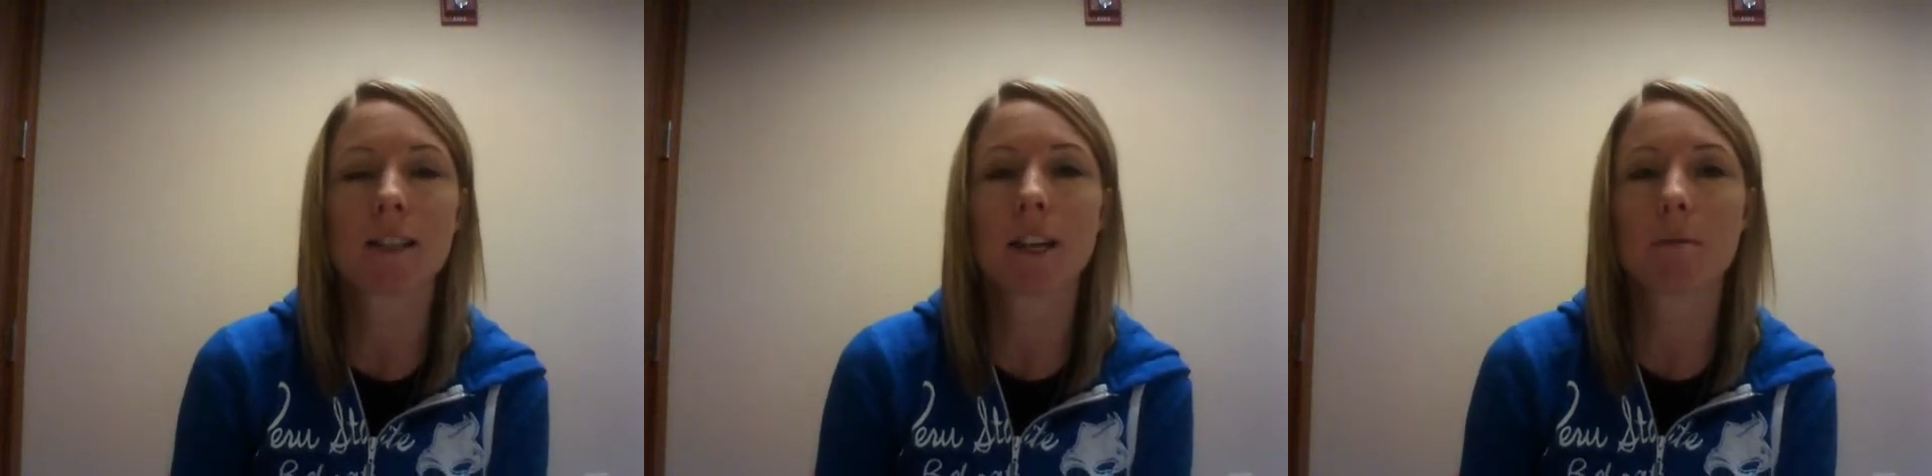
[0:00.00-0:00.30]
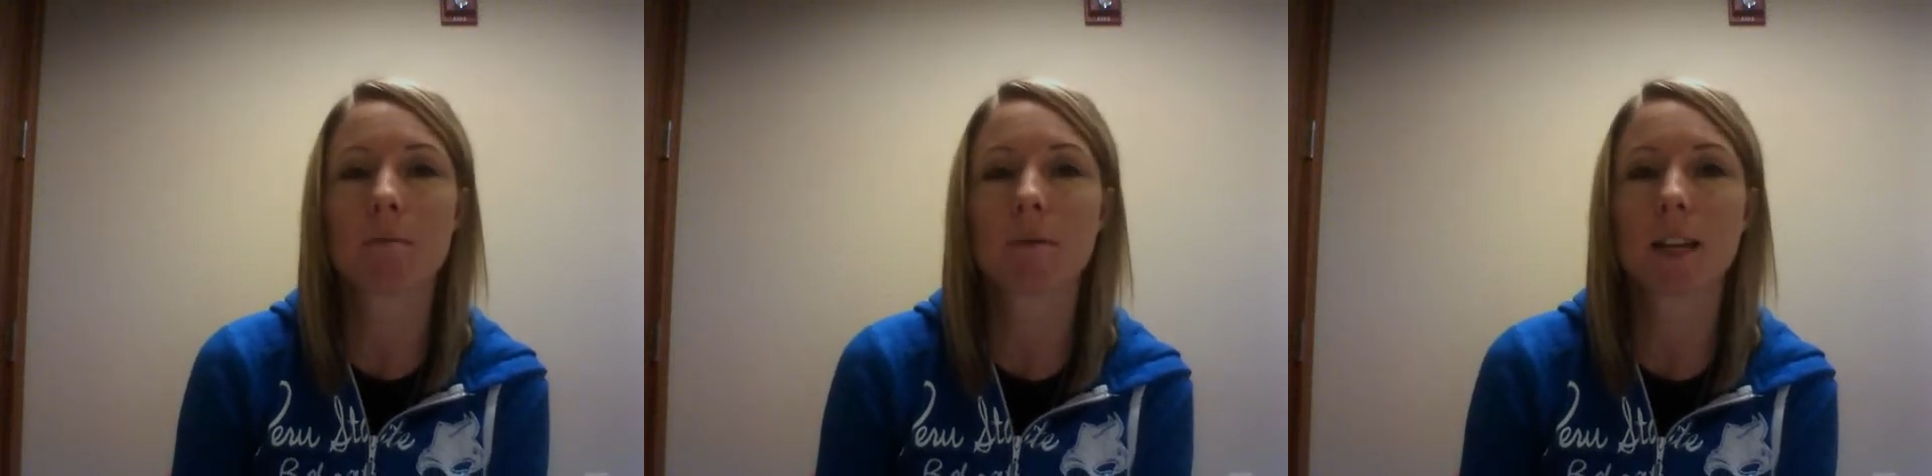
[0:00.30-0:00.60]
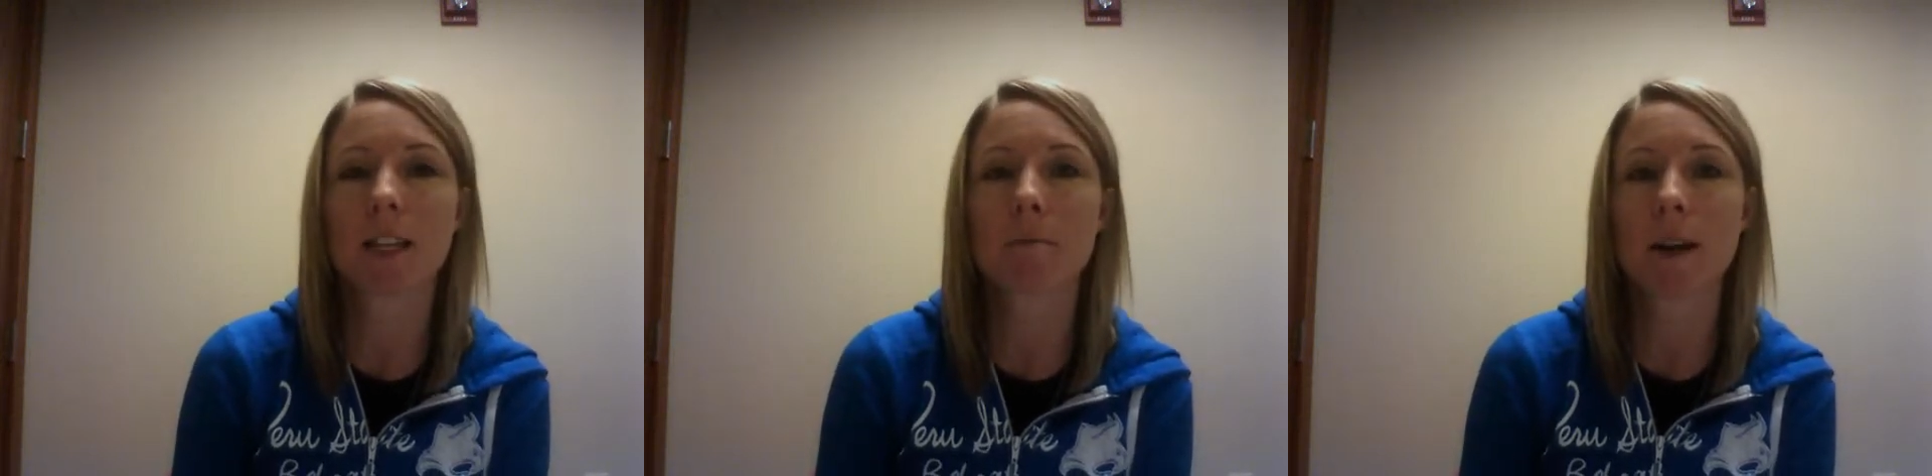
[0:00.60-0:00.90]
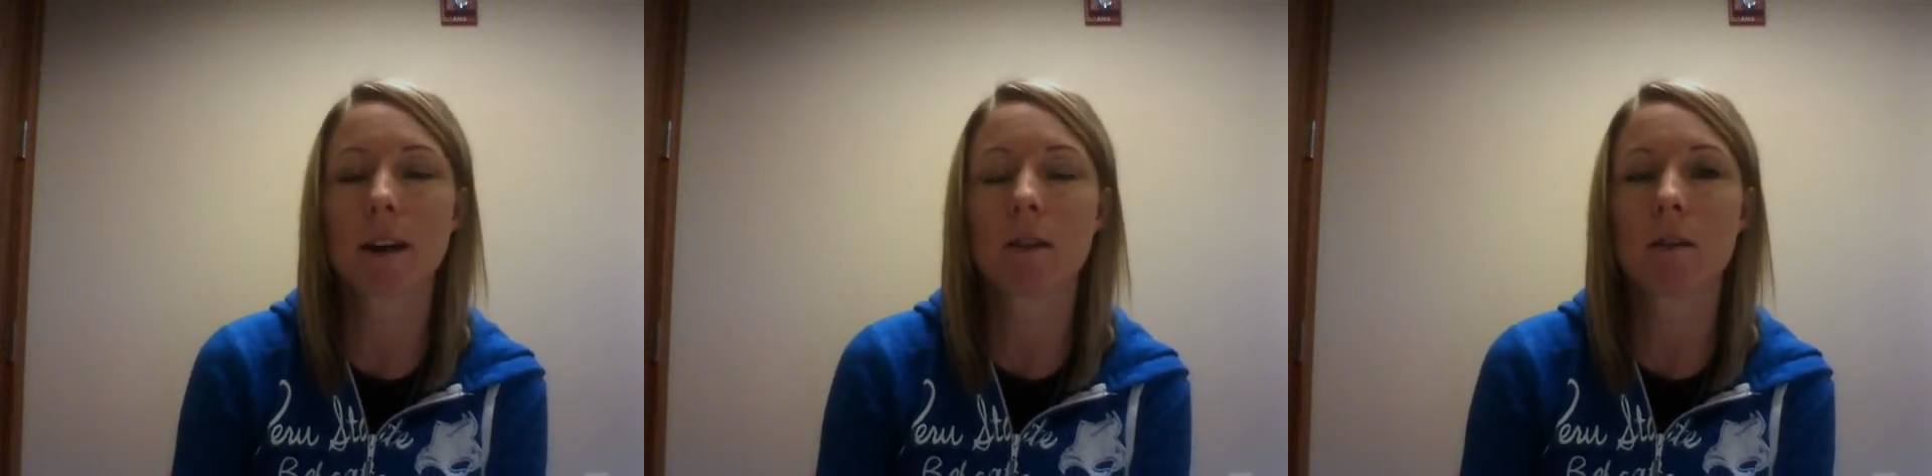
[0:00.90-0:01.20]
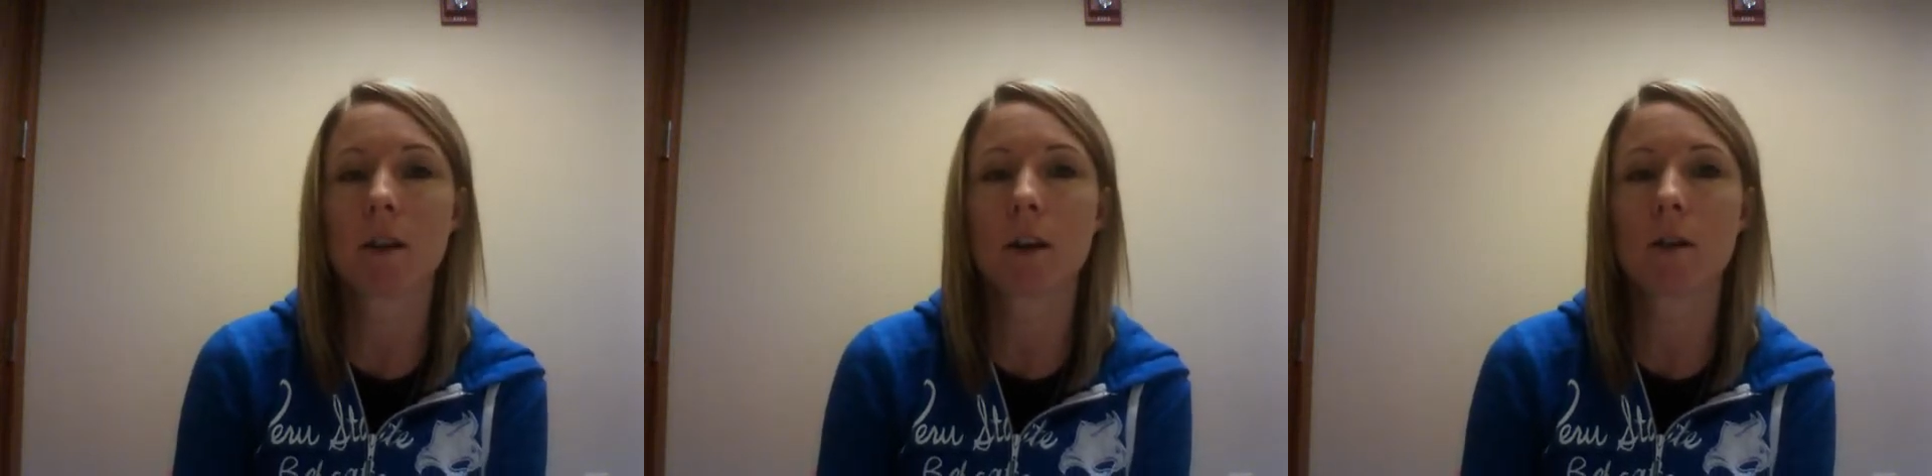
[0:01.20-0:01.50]
some kids might,
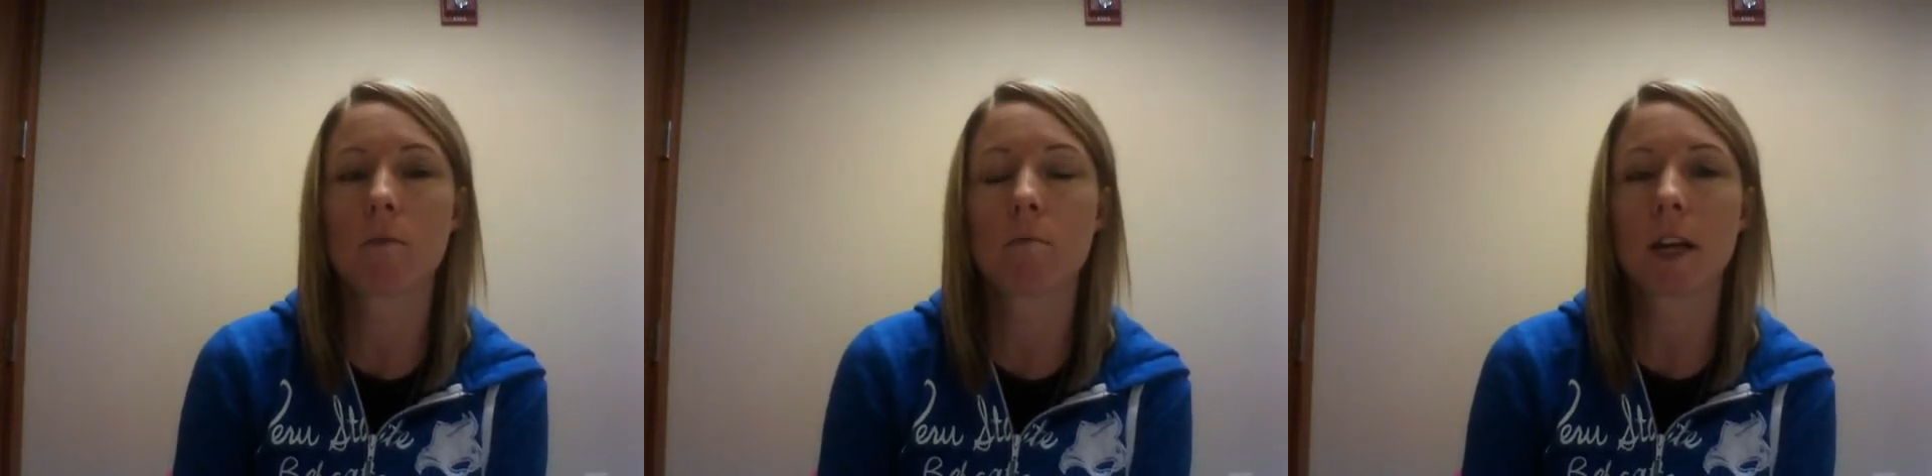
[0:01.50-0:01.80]
you know,